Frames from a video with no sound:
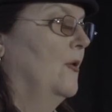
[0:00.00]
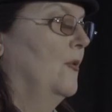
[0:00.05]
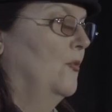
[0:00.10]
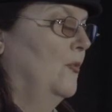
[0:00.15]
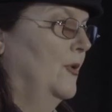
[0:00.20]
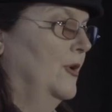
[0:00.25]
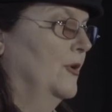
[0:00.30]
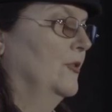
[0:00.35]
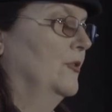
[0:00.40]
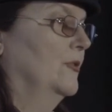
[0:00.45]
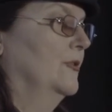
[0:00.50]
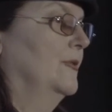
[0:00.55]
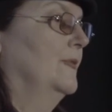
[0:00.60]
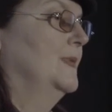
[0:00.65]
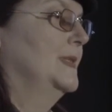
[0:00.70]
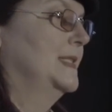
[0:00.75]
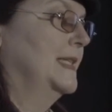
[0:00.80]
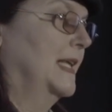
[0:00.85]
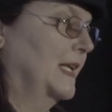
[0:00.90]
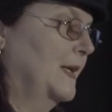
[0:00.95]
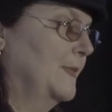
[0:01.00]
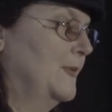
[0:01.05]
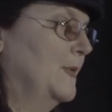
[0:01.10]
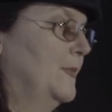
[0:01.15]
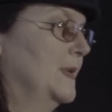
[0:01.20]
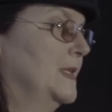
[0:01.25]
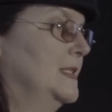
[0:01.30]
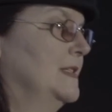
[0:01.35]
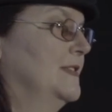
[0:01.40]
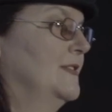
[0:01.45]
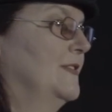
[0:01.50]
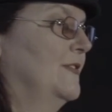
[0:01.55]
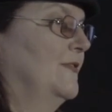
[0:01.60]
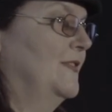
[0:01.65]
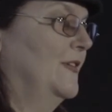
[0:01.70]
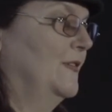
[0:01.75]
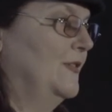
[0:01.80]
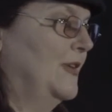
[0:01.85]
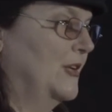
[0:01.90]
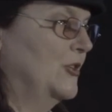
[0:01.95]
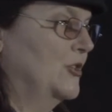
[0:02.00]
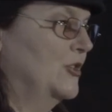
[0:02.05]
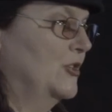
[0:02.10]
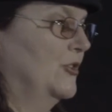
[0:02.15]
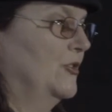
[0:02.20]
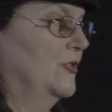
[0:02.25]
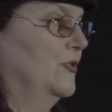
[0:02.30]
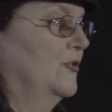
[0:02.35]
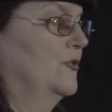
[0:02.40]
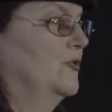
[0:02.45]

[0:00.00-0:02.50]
we're setting up the business of the foundation,